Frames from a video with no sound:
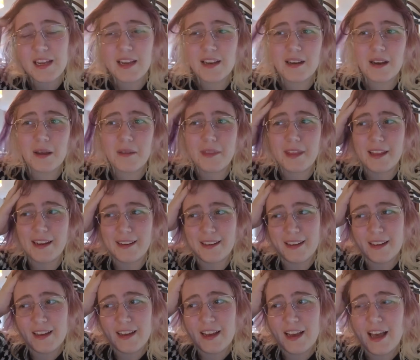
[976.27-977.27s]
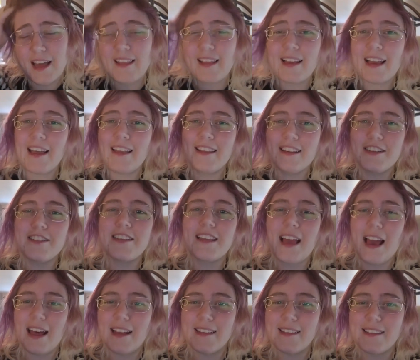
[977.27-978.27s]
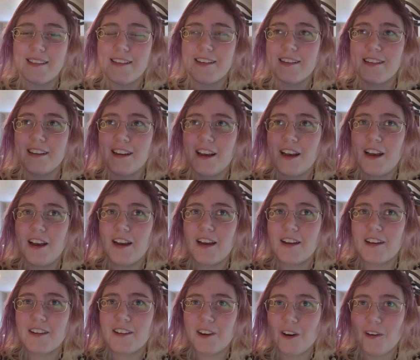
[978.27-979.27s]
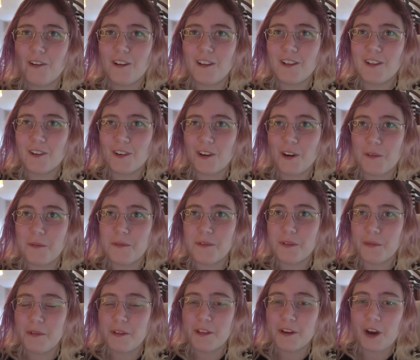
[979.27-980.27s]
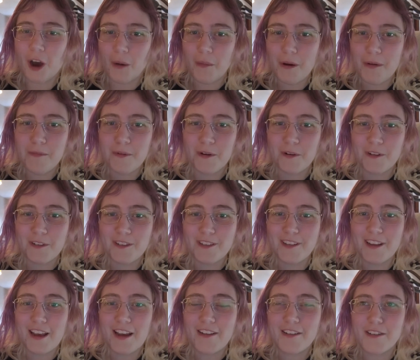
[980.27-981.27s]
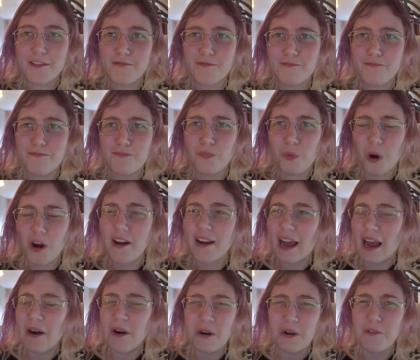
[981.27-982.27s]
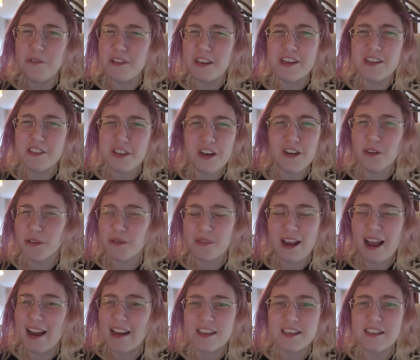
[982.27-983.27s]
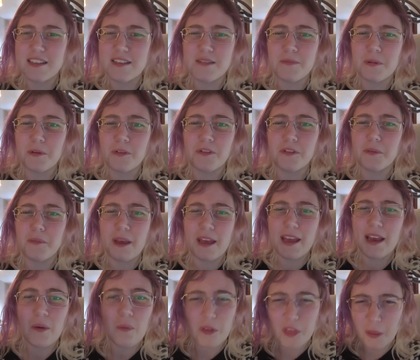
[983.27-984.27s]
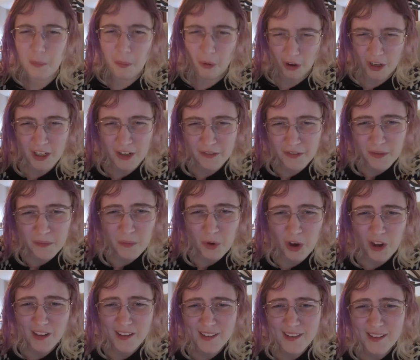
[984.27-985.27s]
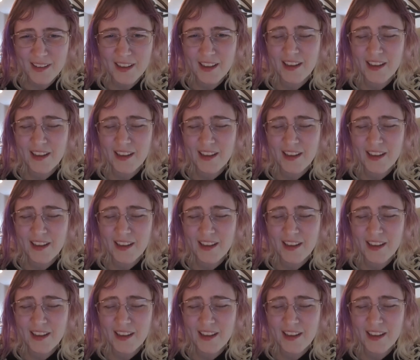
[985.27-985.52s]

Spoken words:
And then I literally had to go and look up some of the comic books to work out who the Eternals were actually supposed to be and what the point of them was.